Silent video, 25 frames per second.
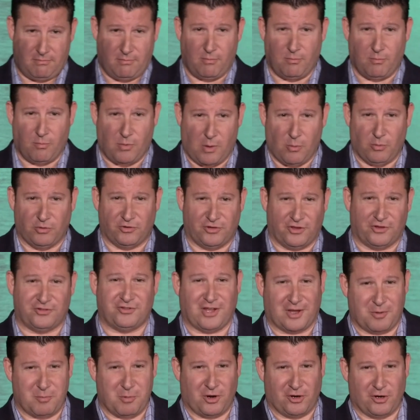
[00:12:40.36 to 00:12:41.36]
what was the
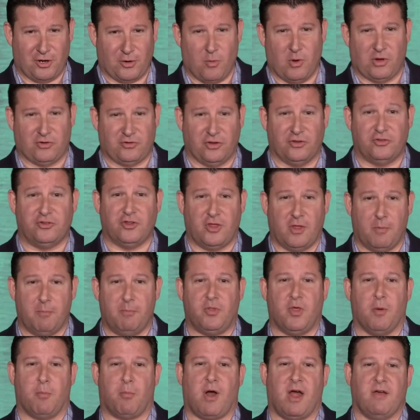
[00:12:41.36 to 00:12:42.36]
second part of your question? So the,
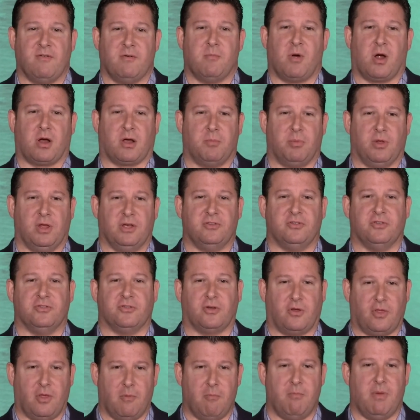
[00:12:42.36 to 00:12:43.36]
the private marketplaces
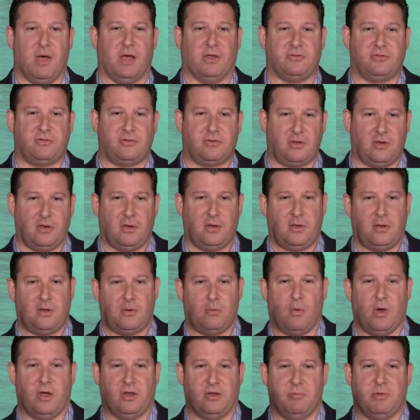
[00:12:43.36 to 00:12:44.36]
are the best
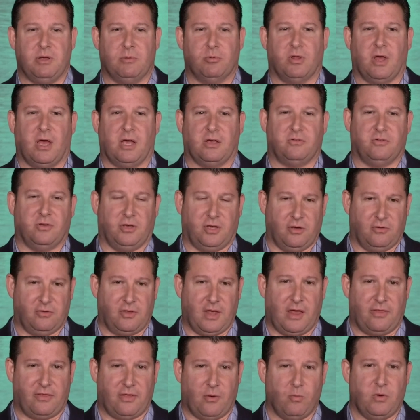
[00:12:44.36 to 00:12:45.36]
way to be able to execute
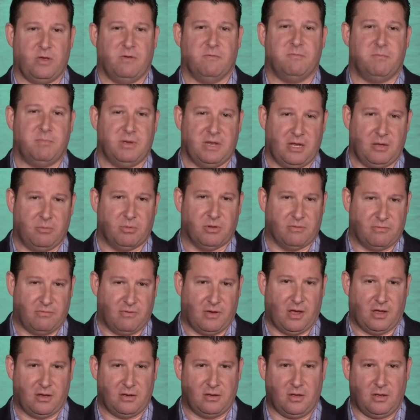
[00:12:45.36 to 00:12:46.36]
that, that we've been able to
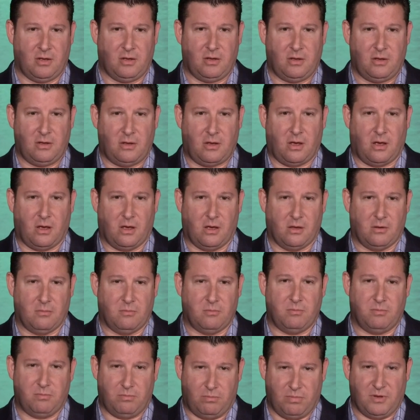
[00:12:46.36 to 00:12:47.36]
find. Um,
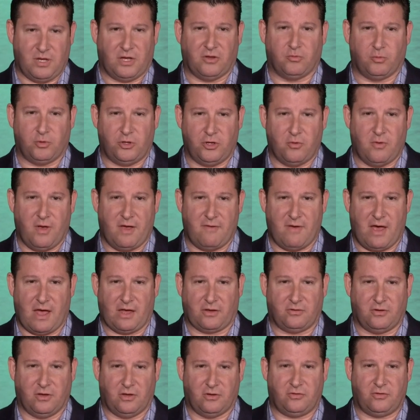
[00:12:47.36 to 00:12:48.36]
because we do have
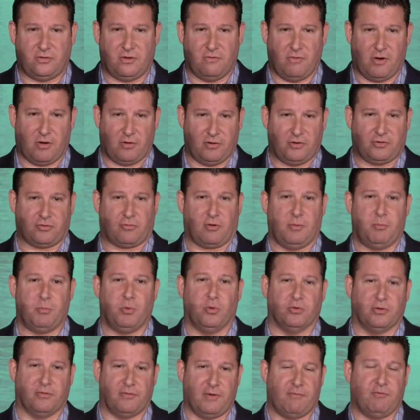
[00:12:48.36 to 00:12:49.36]
access to very discrete
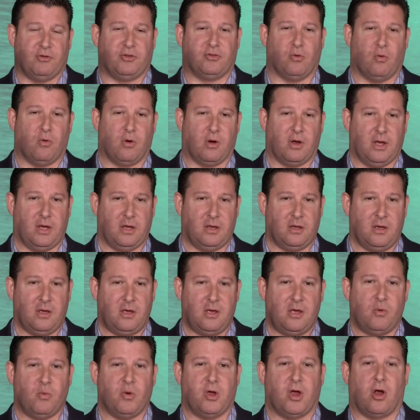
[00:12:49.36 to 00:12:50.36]
pools of inventory.
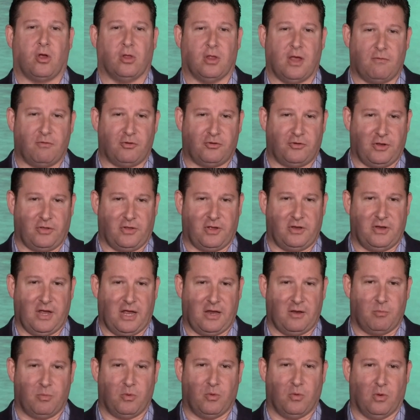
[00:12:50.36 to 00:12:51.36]
We are leveraging the
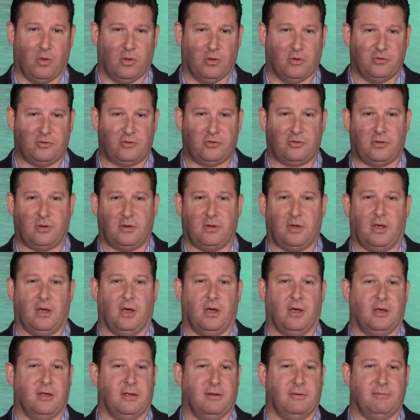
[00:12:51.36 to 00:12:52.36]
data pools
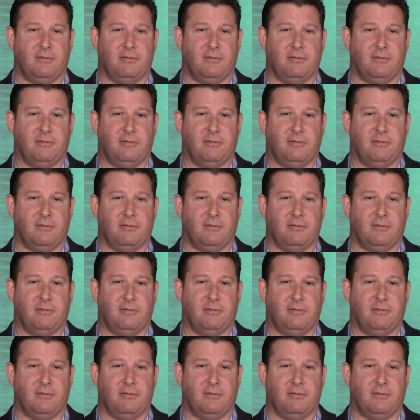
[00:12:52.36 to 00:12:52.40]
uh,